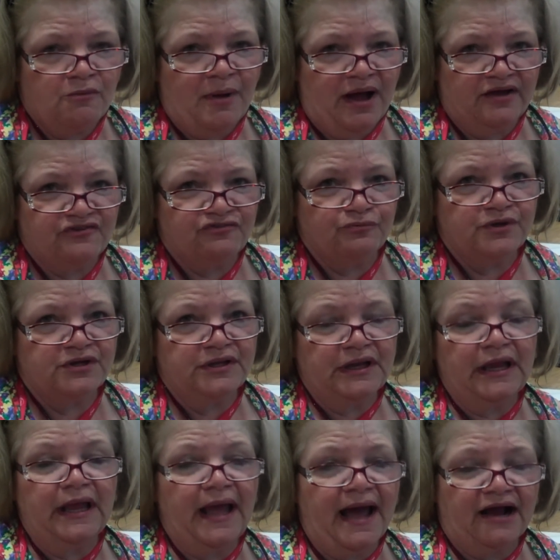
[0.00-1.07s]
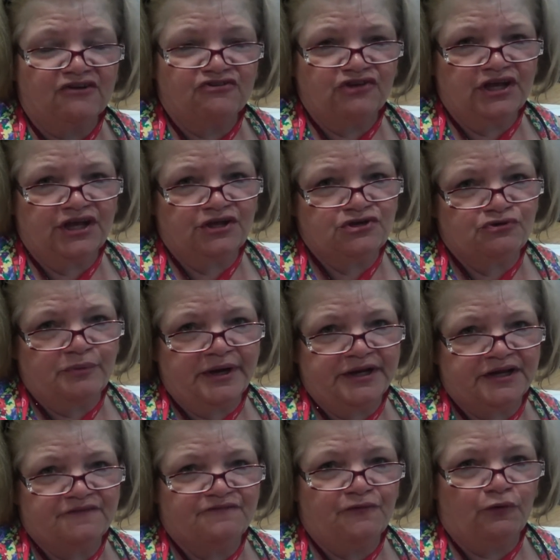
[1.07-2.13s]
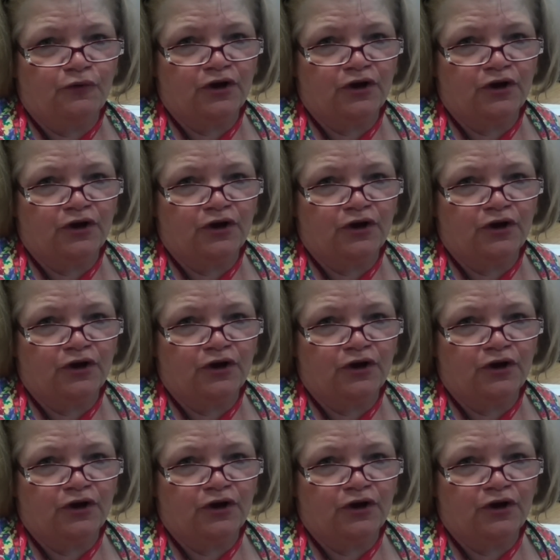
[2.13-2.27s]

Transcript: robots would actually get you ready